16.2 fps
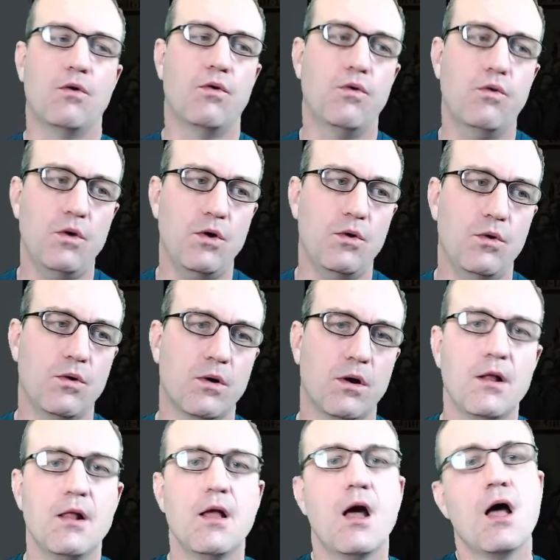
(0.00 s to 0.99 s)
Whew.
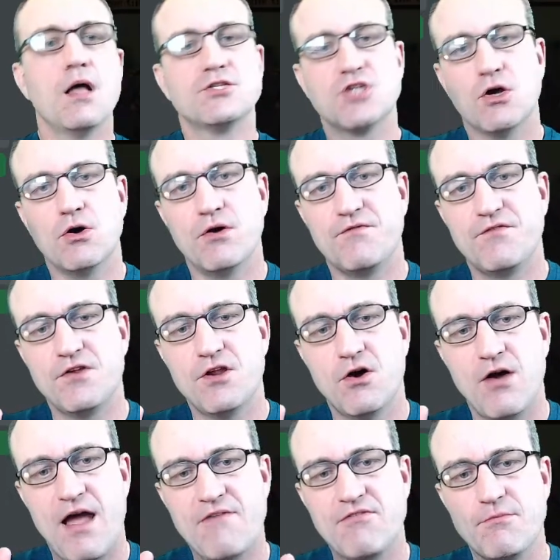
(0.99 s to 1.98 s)
So if you
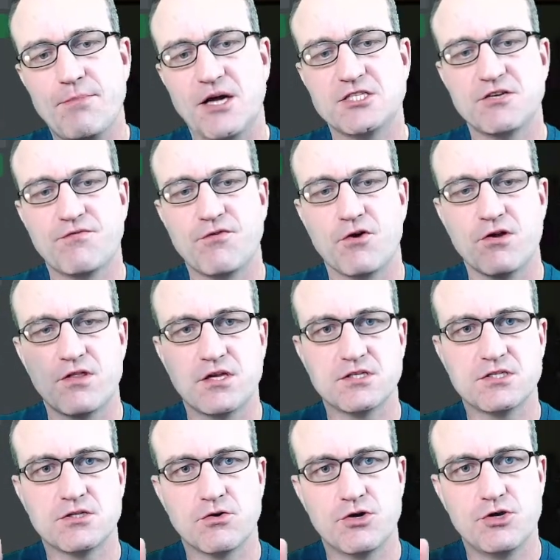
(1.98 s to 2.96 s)
don't have the budget for
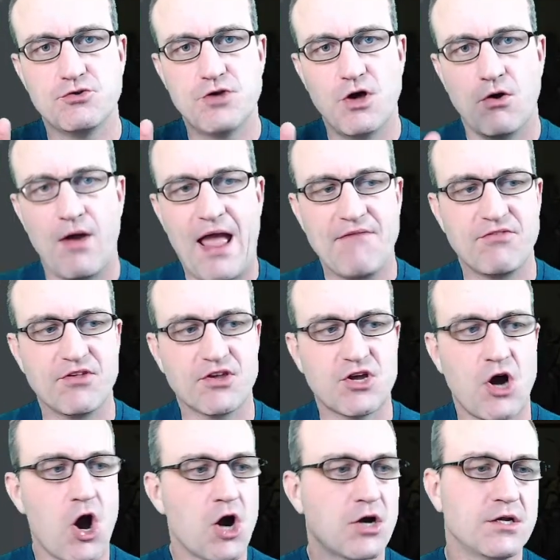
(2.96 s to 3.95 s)
this or you don't have the
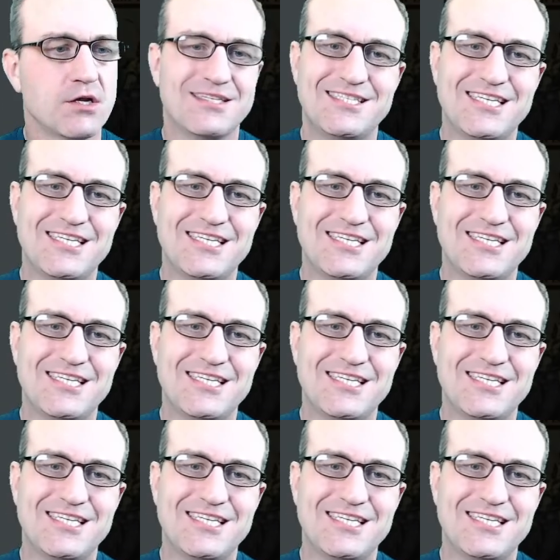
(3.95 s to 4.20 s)
card,